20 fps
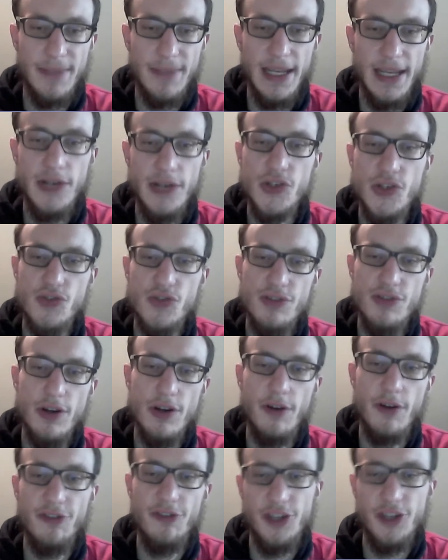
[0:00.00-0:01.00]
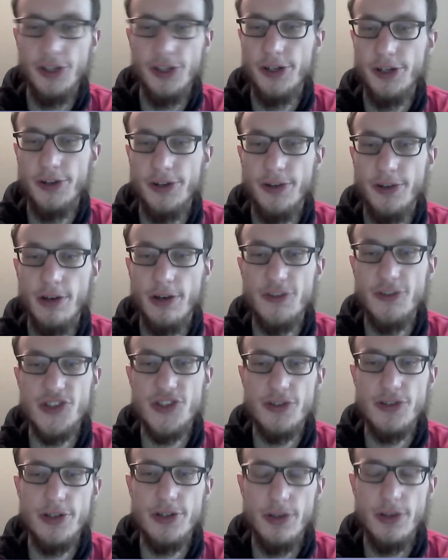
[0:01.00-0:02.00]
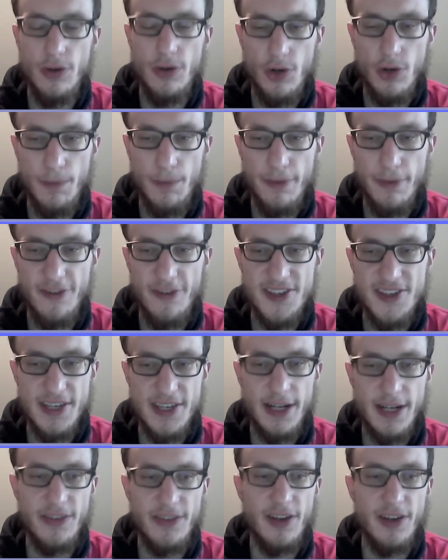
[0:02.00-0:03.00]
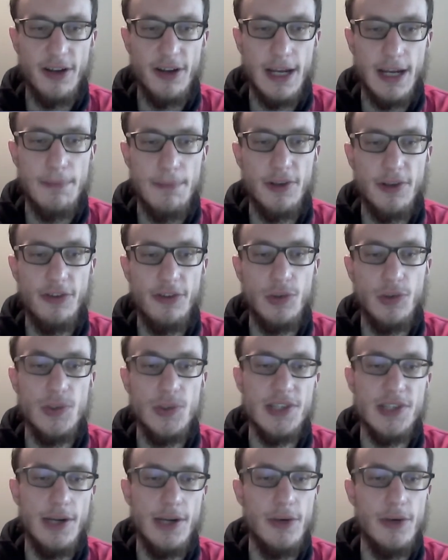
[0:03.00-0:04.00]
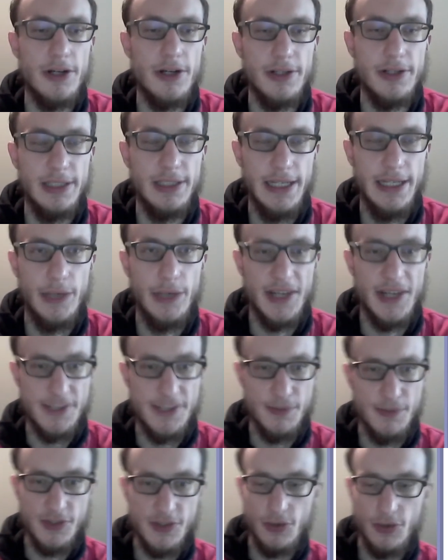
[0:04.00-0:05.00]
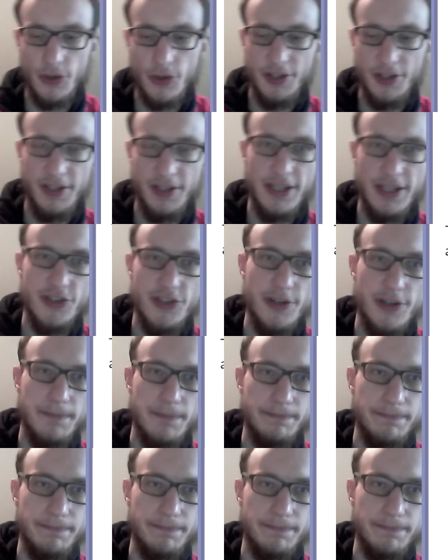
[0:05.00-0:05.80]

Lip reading: industry officer, or Professor Alexander Kappes, who is our Erasmus coordinator.